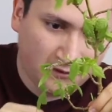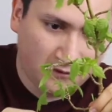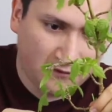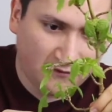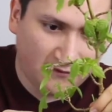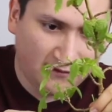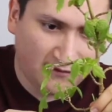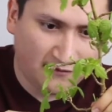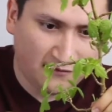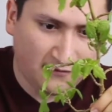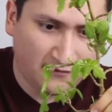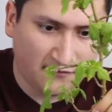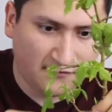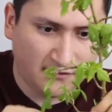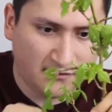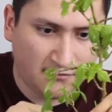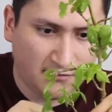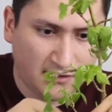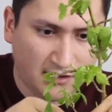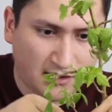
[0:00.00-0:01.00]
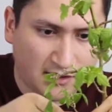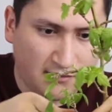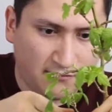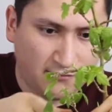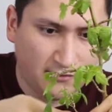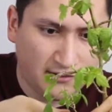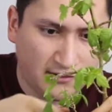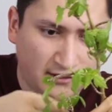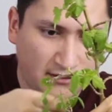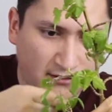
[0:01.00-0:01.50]
those, since those can become
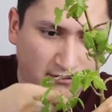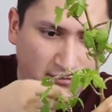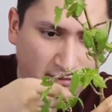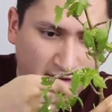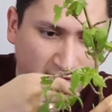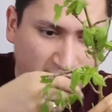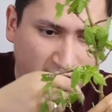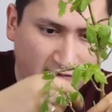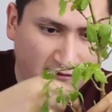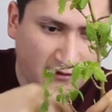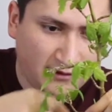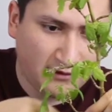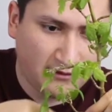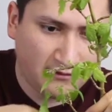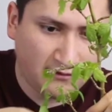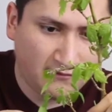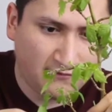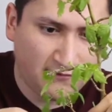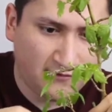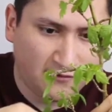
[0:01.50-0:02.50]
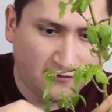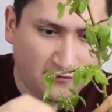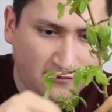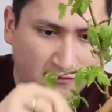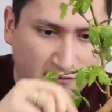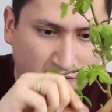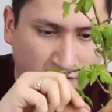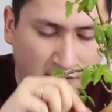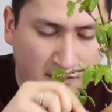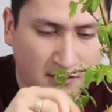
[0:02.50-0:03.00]
really good branches later in the
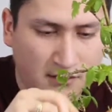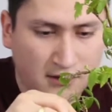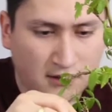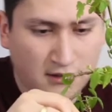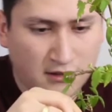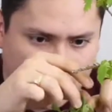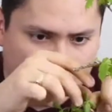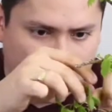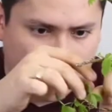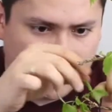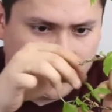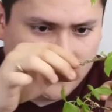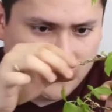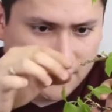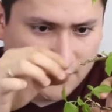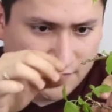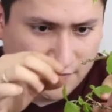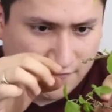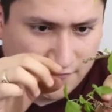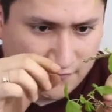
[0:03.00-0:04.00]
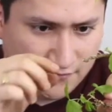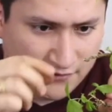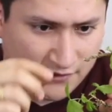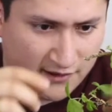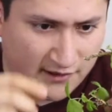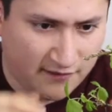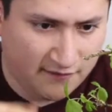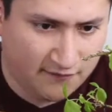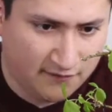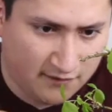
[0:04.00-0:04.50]
future. I see that it still
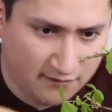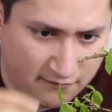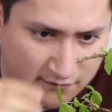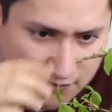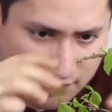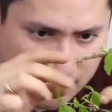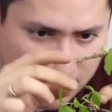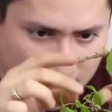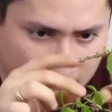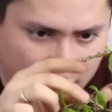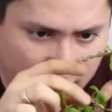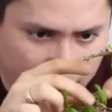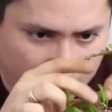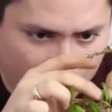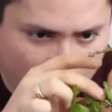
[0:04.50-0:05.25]
has that really nice